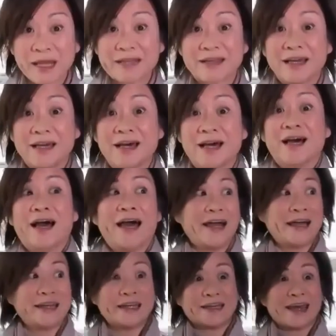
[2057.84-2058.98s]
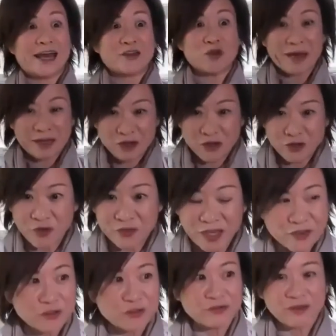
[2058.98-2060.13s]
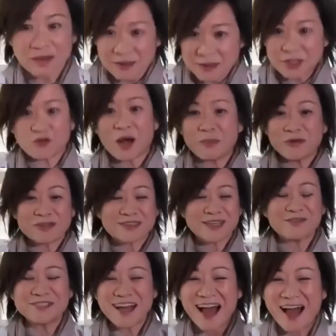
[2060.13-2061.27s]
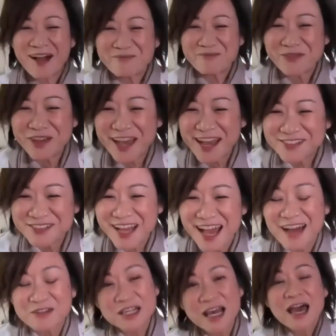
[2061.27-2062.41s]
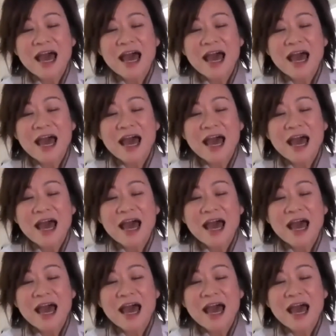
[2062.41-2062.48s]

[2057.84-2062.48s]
like, hey, honey, can you make sure that you scrub yourself down before you enter the house?